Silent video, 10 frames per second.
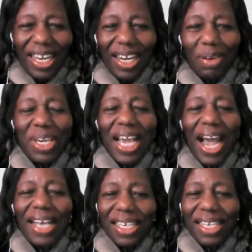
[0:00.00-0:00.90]
We
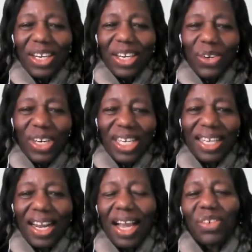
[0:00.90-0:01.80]
are signatories as
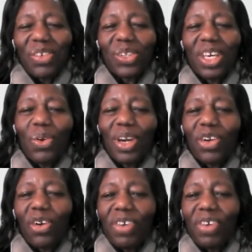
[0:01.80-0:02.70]
a country to the UN
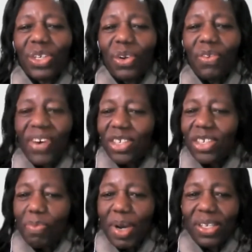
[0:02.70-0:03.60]
Convention of Rights
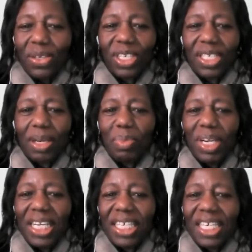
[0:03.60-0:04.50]
of Persons with
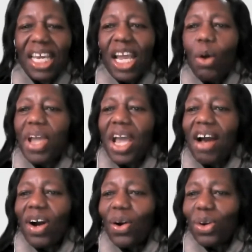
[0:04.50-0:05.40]
Disability. We
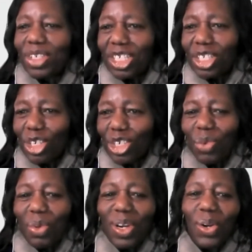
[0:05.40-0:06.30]
have our
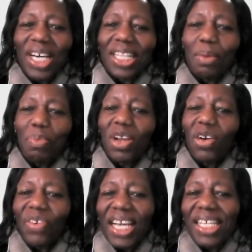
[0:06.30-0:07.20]
constitution. When you look at the Bill
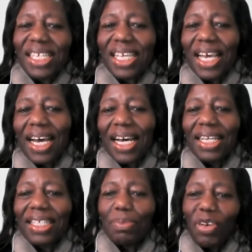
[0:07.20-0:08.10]
of Rights,
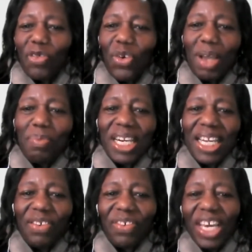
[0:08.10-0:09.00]
chapter 4, I
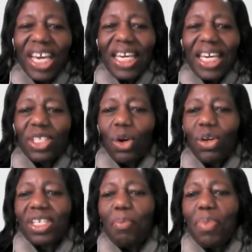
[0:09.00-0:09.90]
believe, it
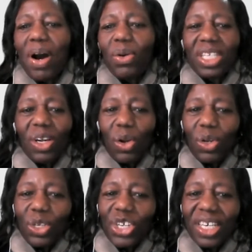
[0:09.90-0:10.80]
talks about
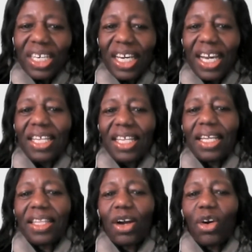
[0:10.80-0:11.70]
inclusion in
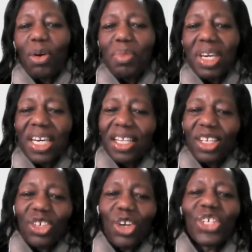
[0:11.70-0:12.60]
the economic, in the
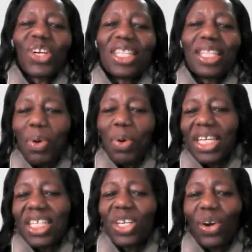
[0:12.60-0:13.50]
social, in the
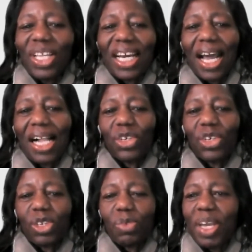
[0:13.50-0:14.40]
political, in the
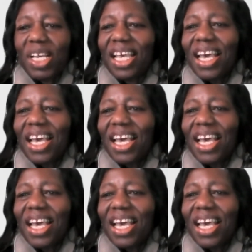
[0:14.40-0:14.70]
cultural space.